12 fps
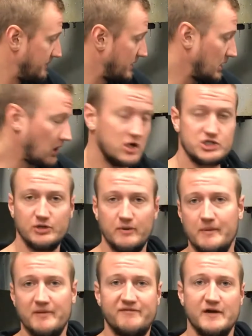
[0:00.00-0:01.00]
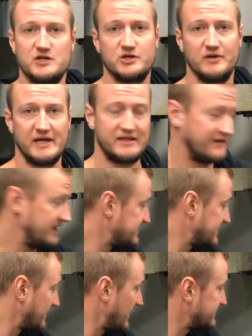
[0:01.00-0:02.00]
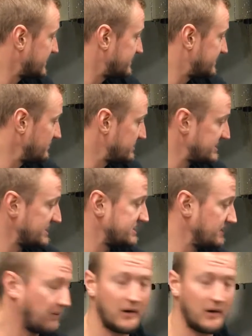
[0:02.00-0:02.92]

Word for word: But a large aluminum fixture like this that lets us do sixty